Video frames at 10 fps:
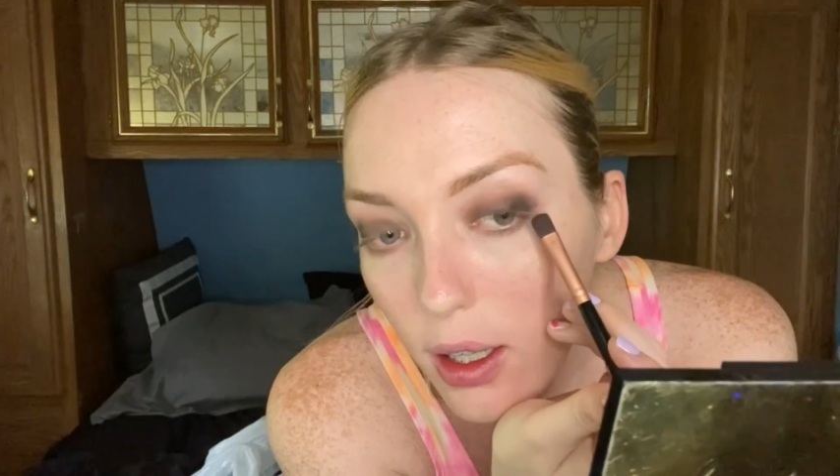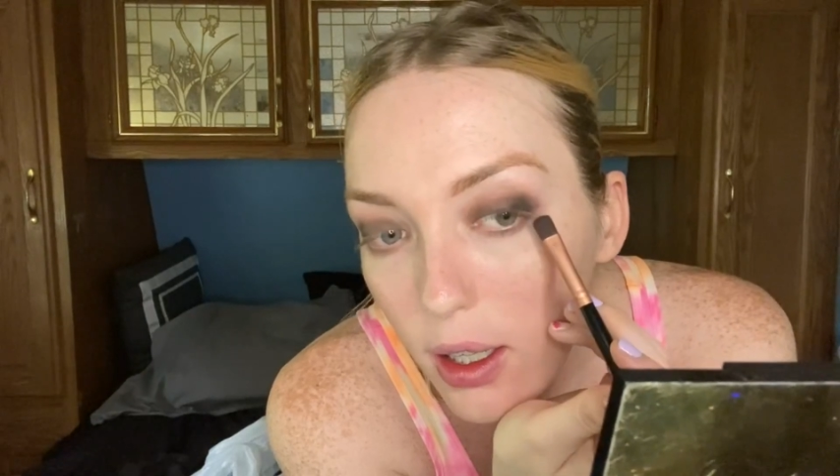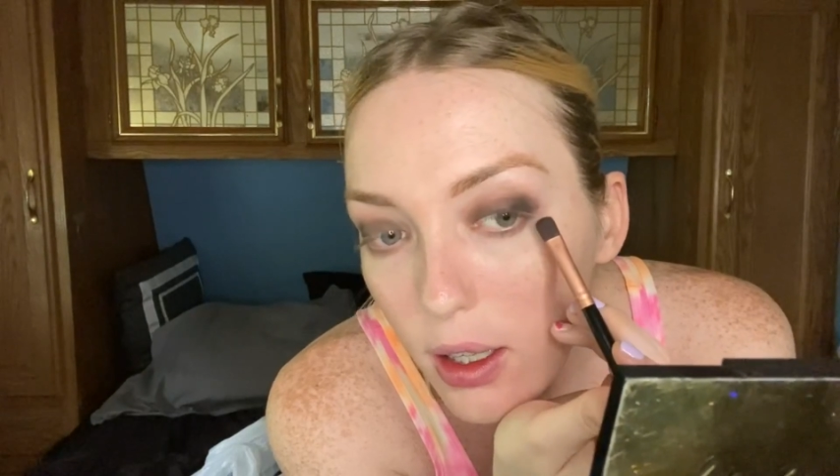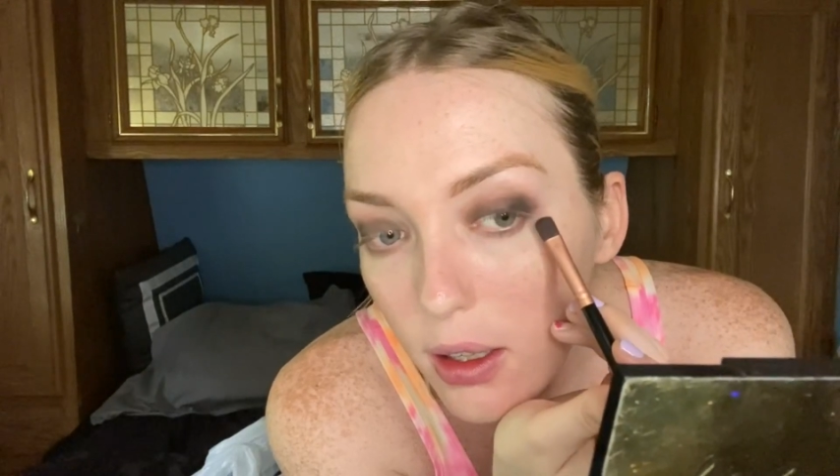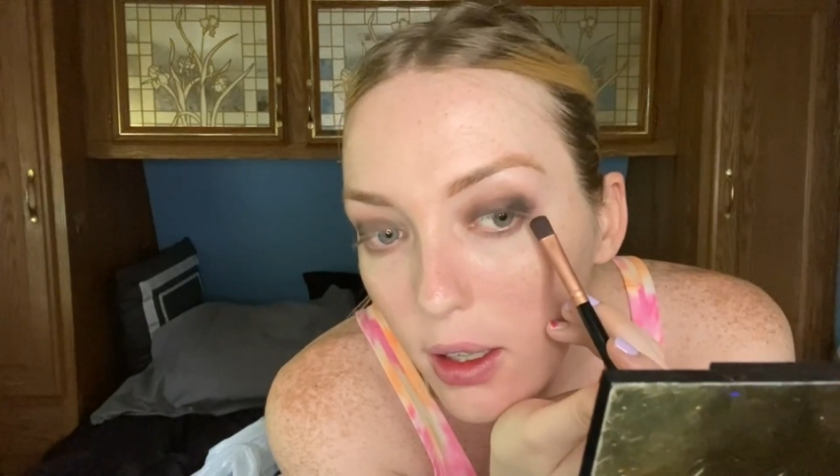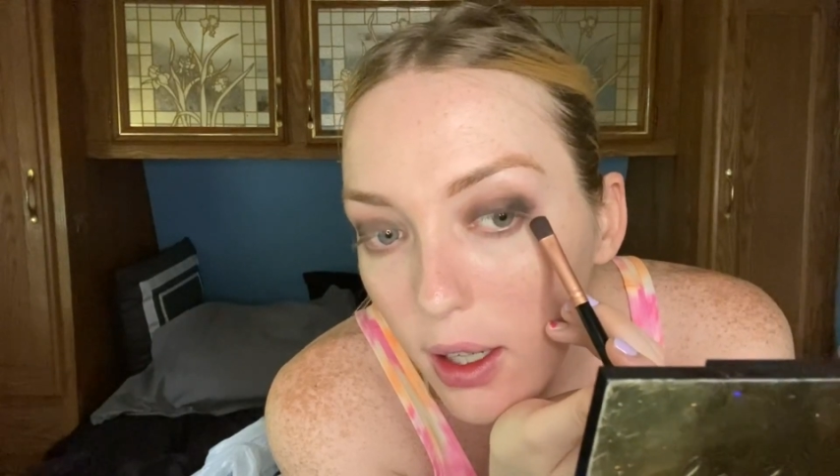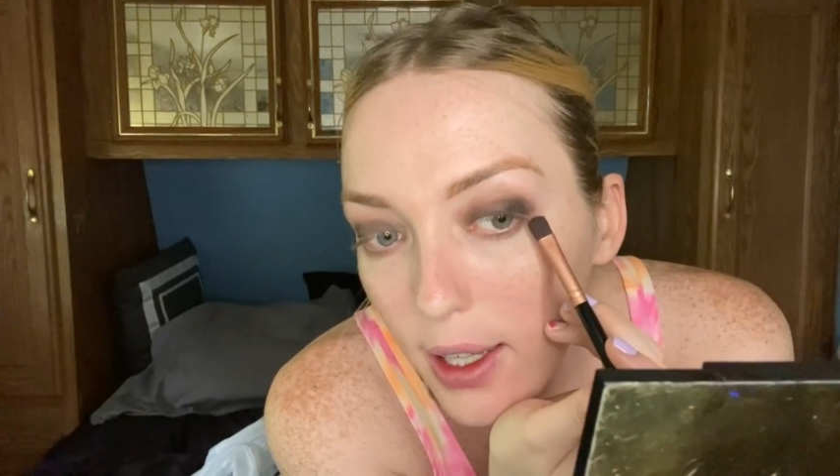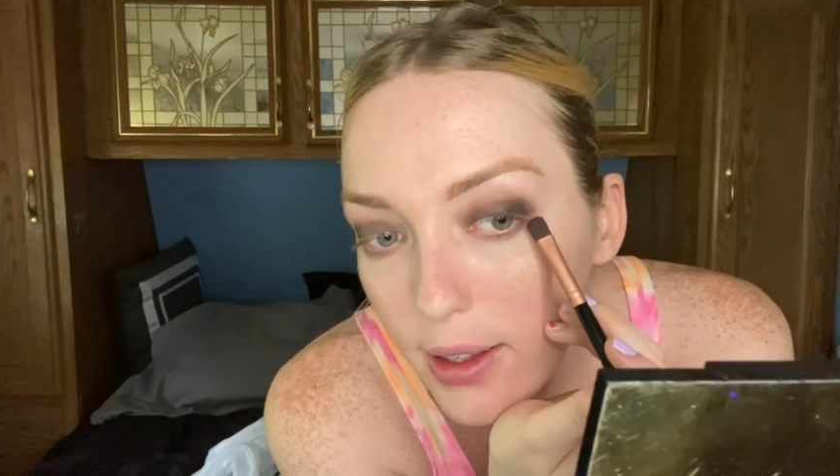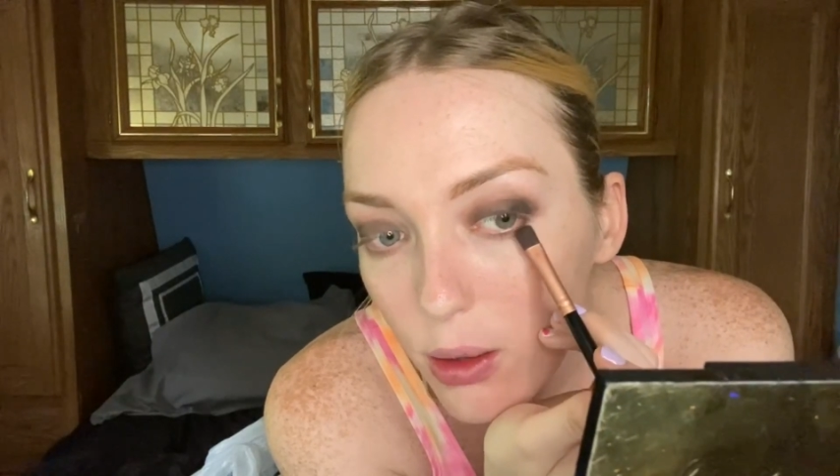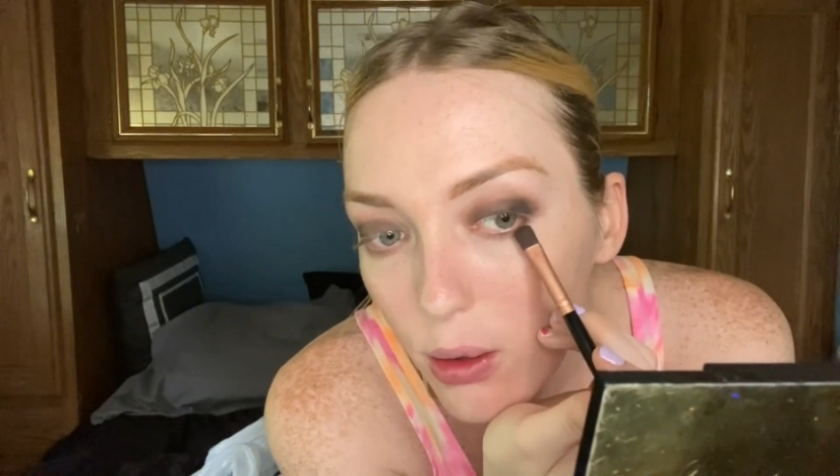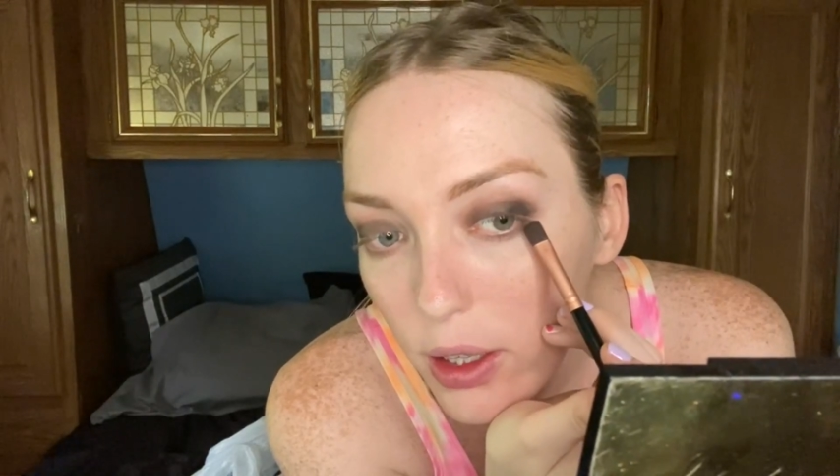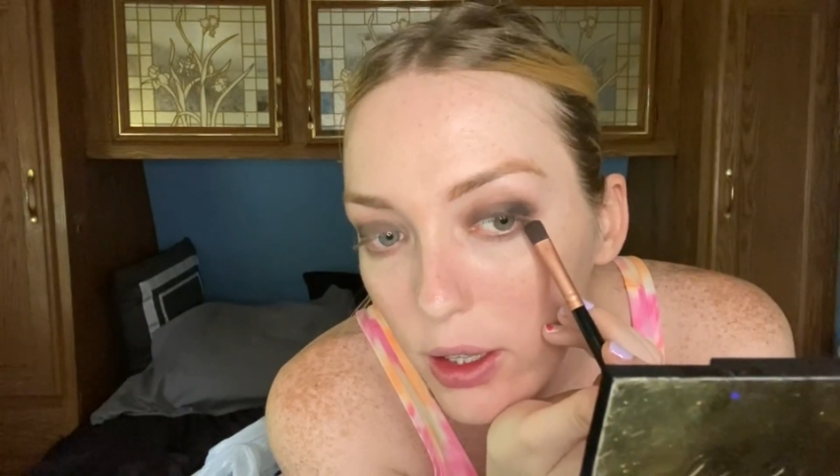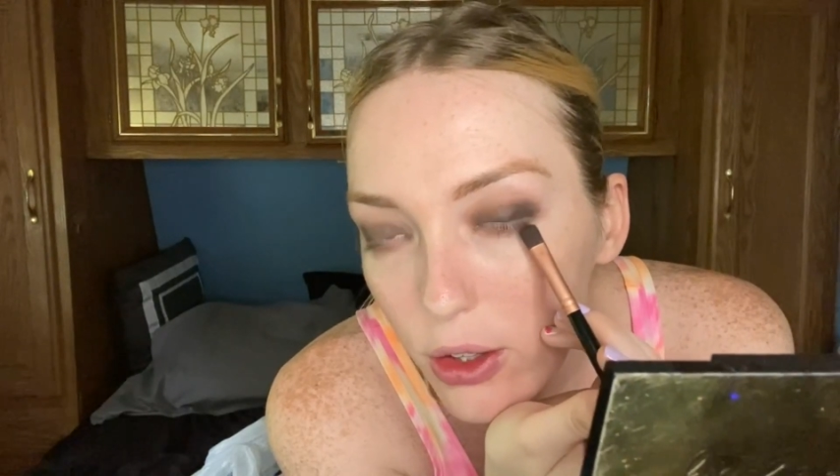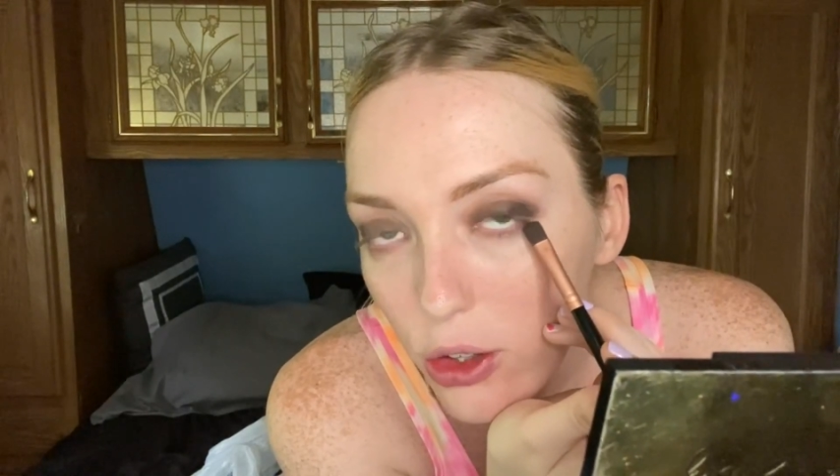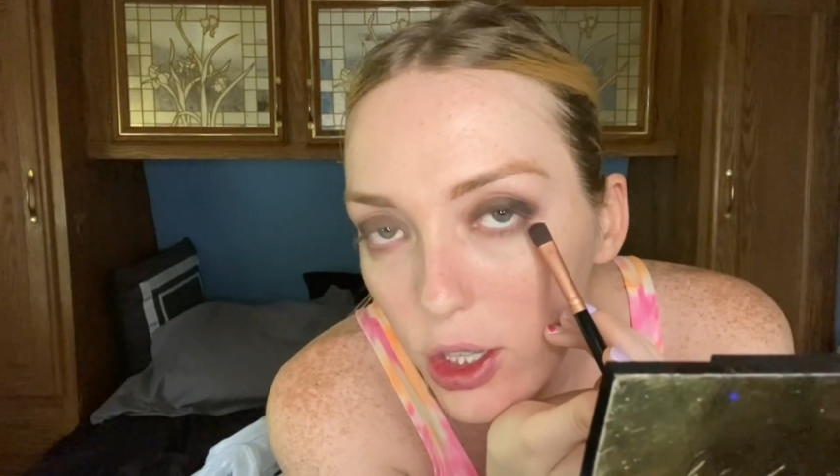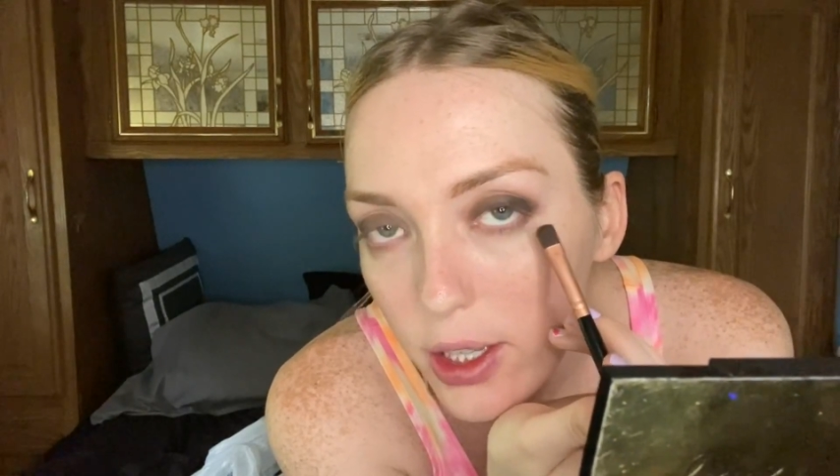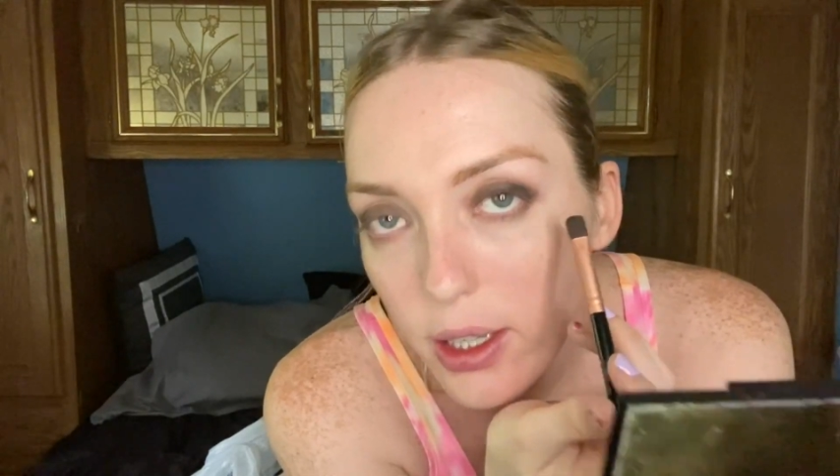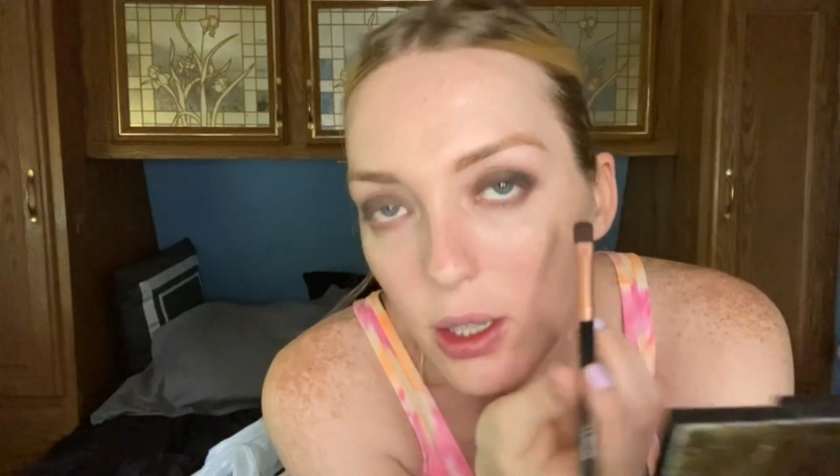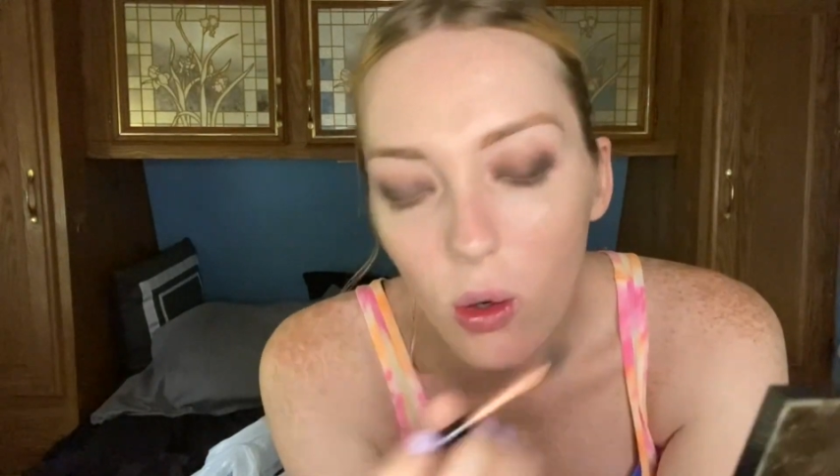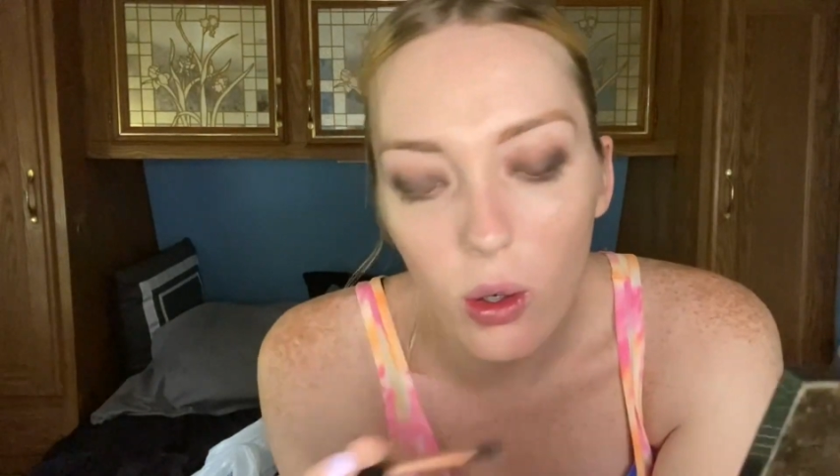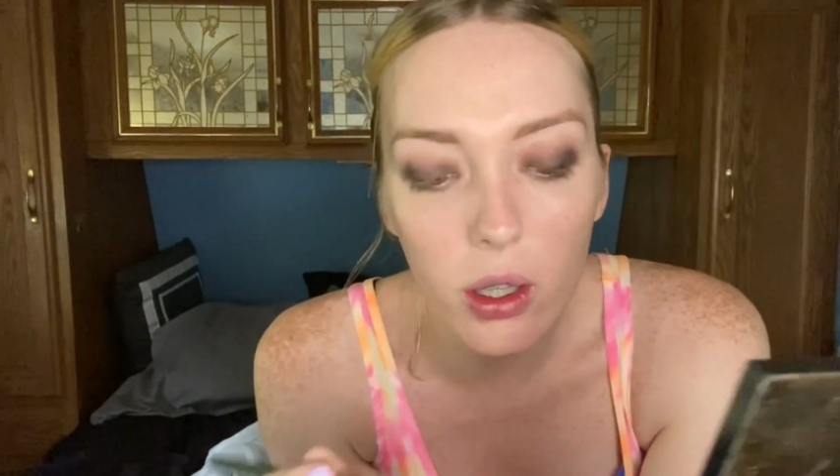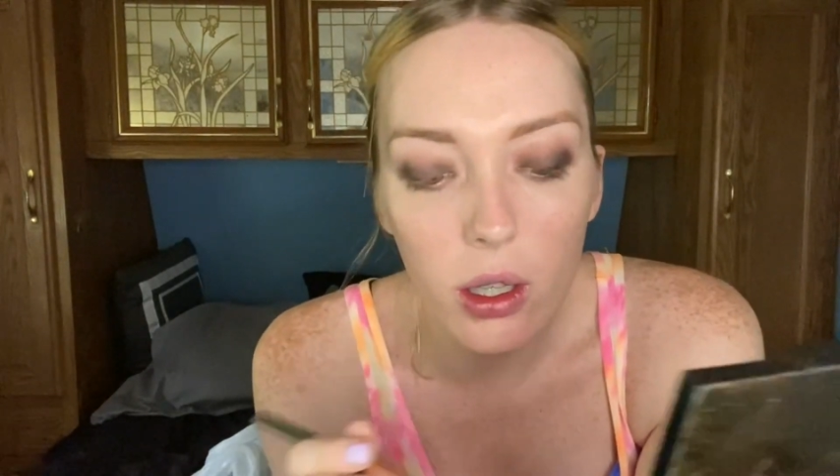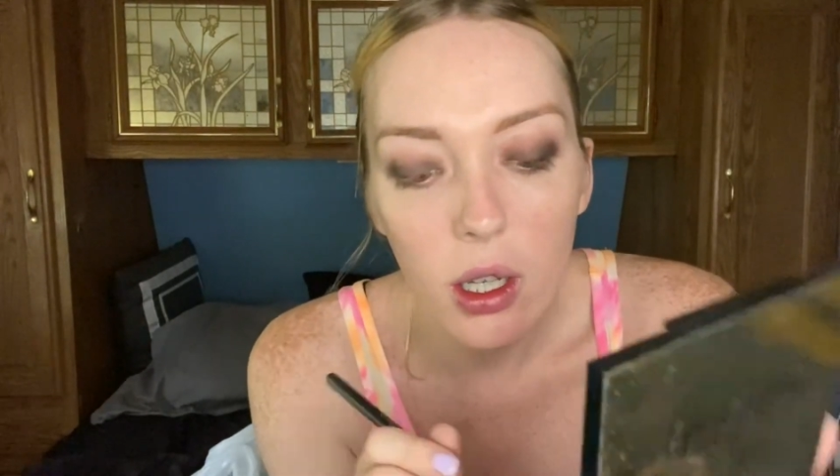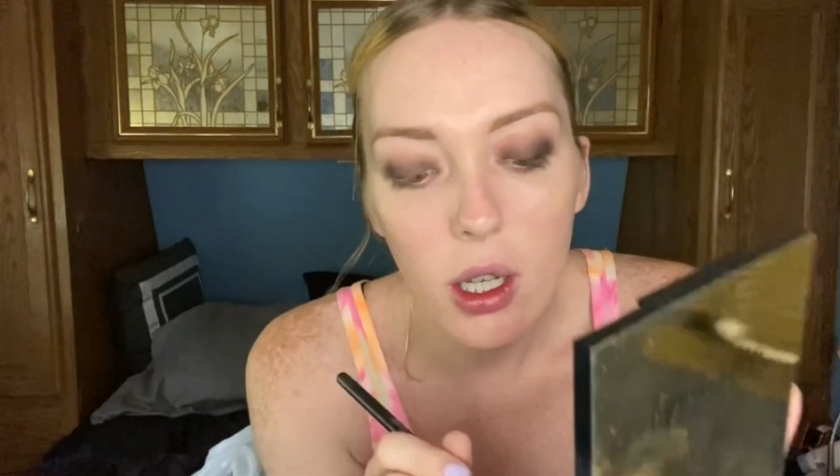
and then the last one we're going to do just the corner.